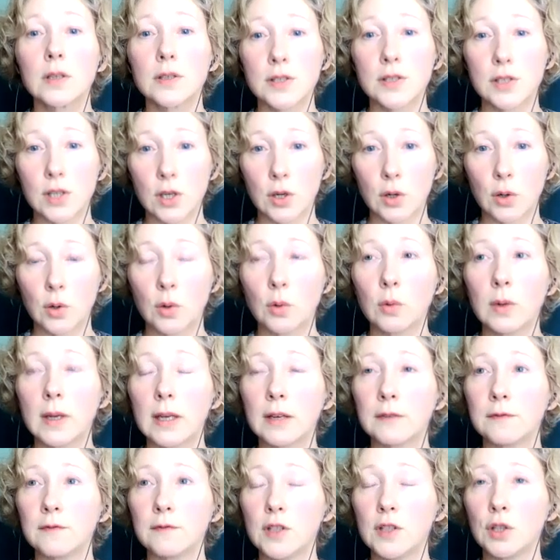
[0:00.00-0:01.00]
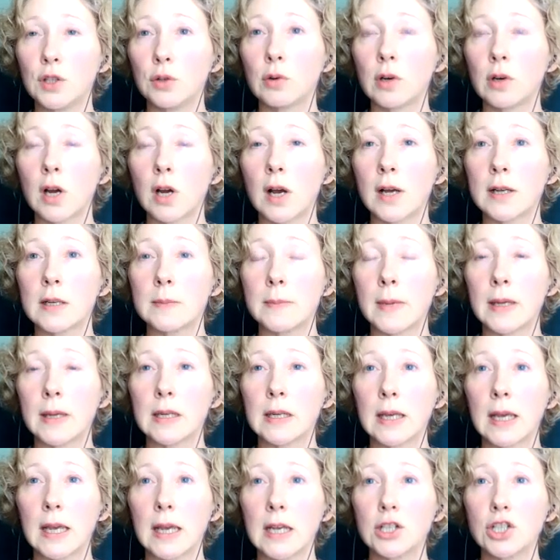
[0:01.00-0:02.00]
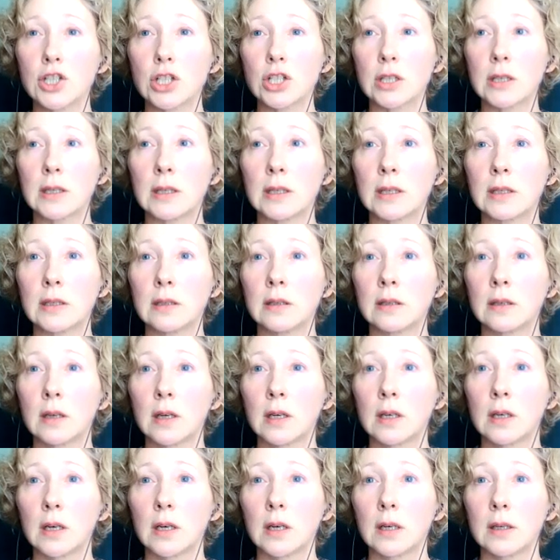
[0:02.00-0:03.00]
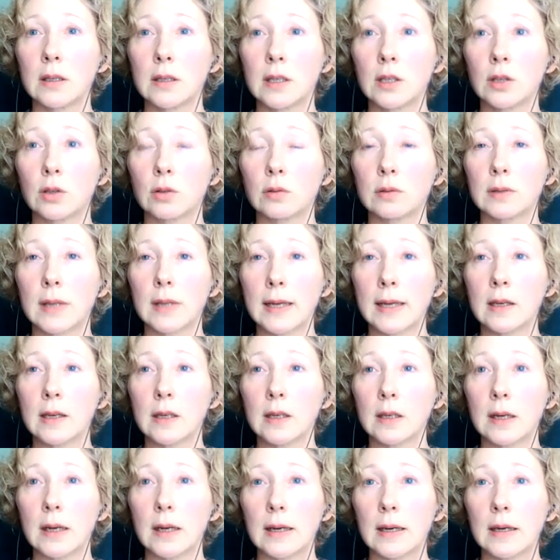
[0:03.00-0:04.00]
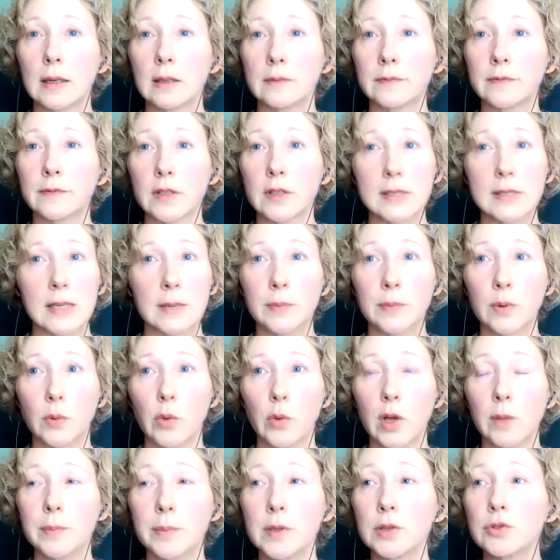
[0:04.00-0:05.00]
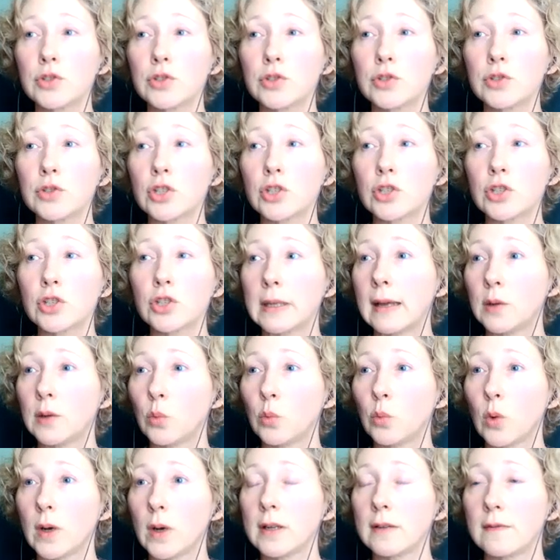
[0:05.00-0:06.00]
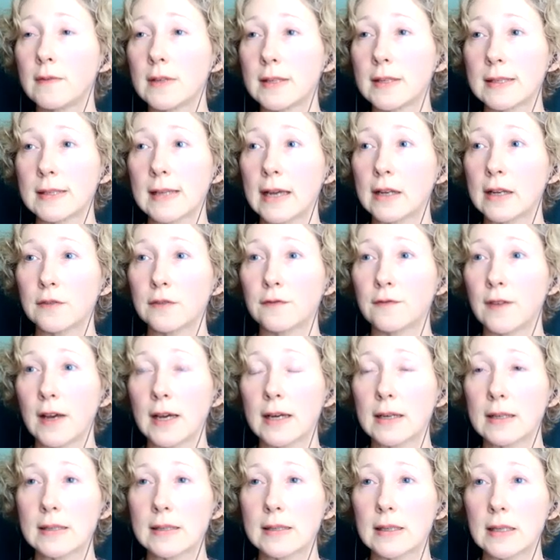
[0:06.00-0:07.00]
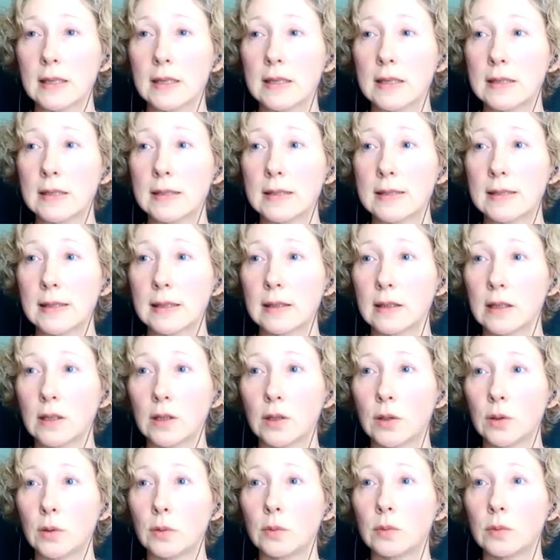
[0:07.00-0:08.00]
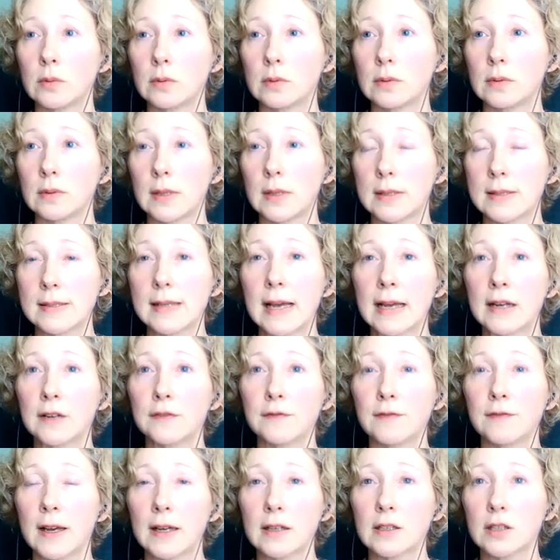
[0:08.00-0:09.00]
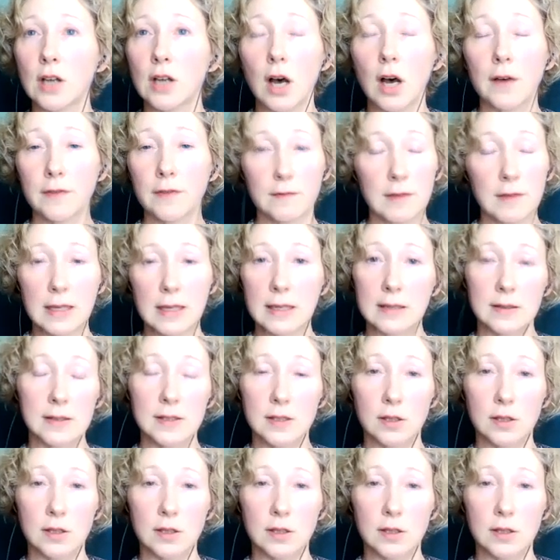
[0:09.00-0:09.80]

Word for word: So if you are on a medication, you know, like uh, for example, Wellbutrin, and one of the side effects is, you know, a side effect off of the